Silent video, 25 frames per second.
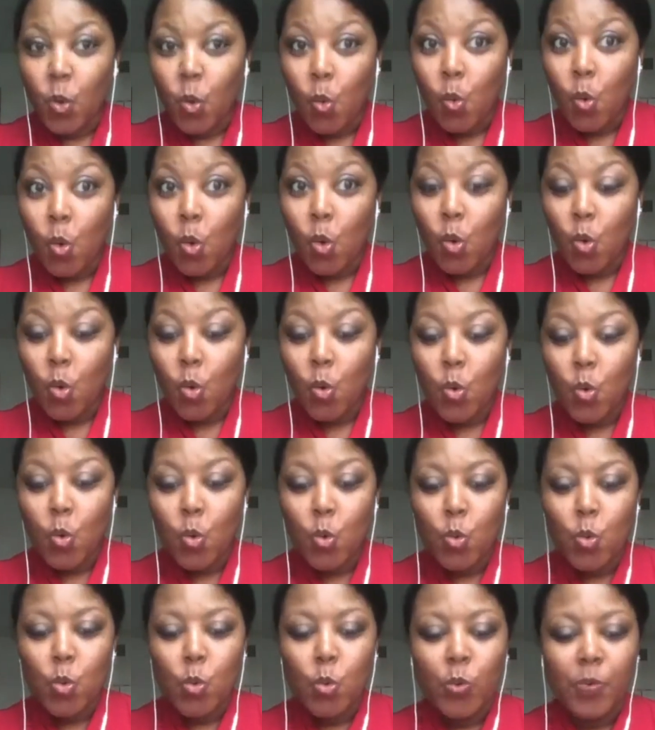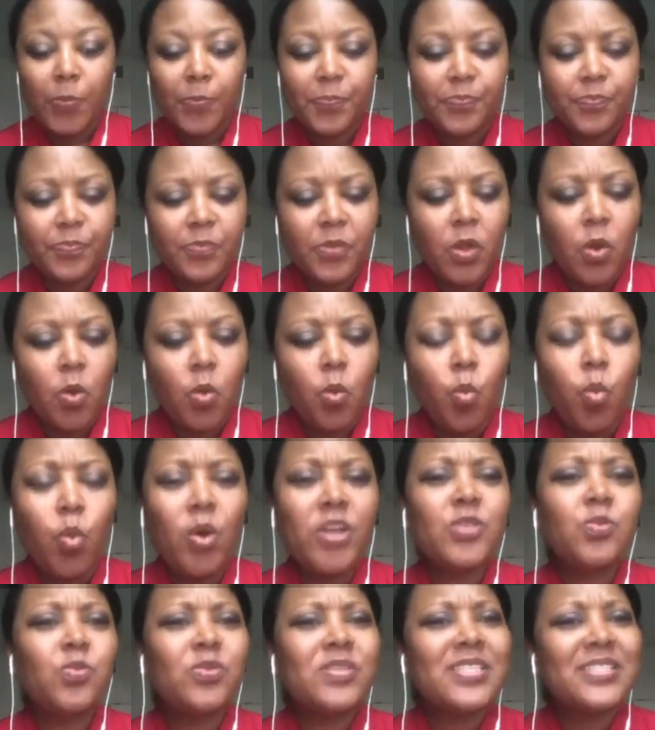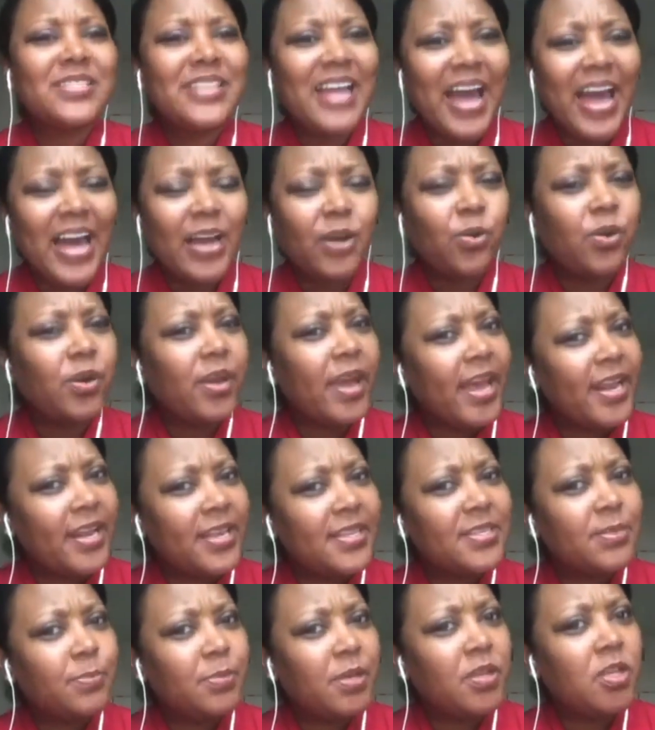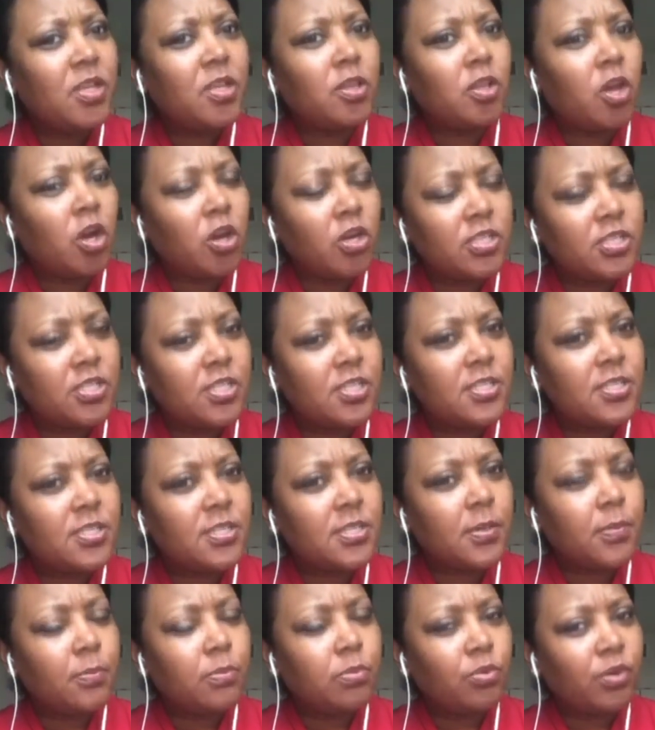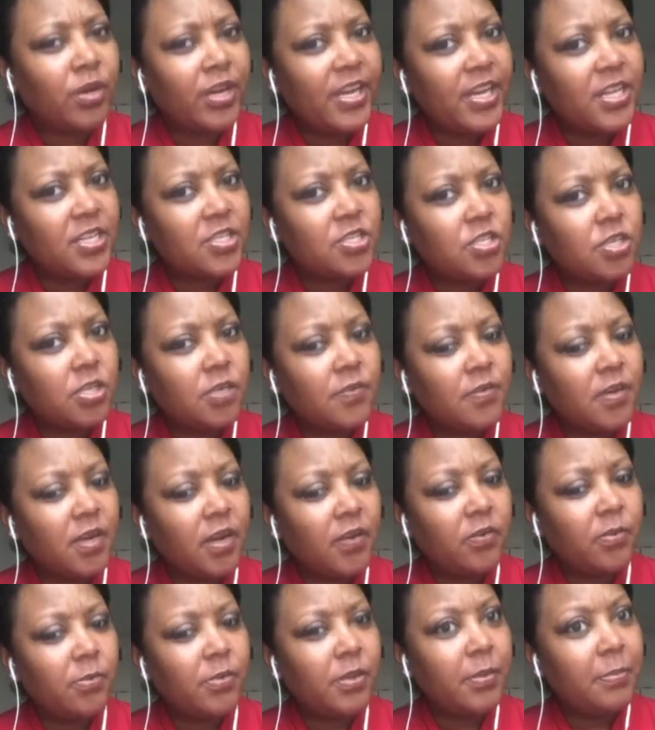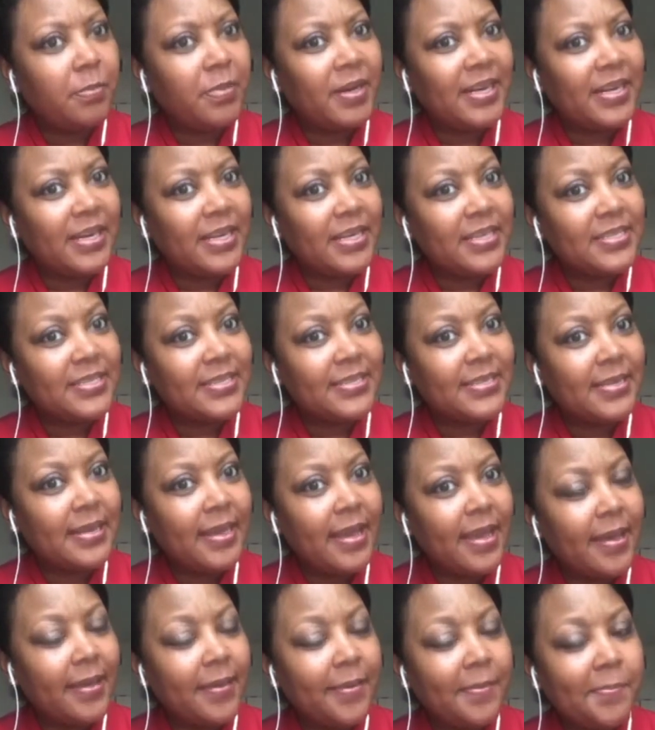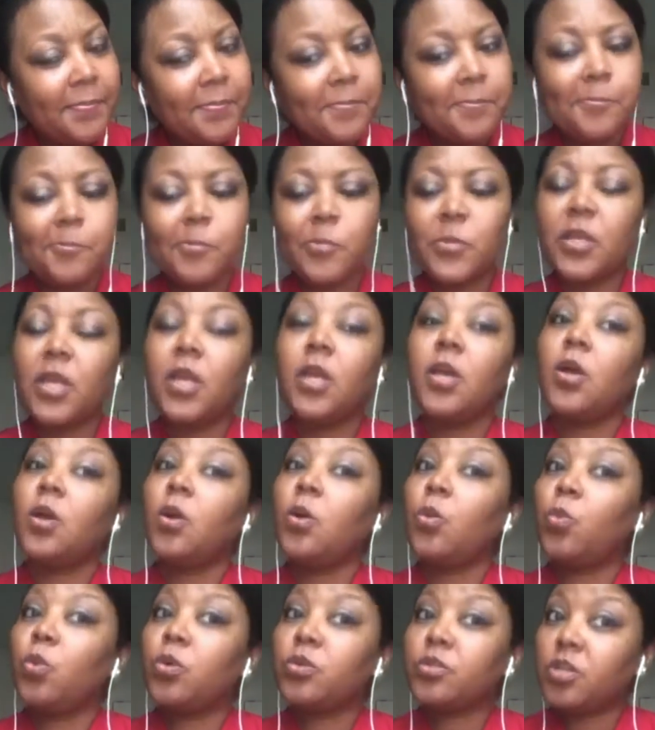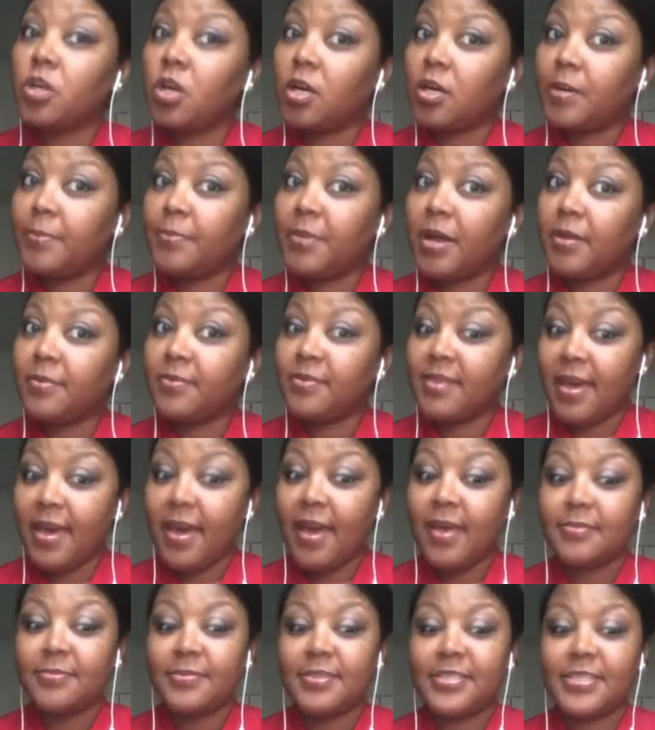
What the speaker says: Whoo! Which was not created to be the largest branch of government, but it is today. We'll talk about that.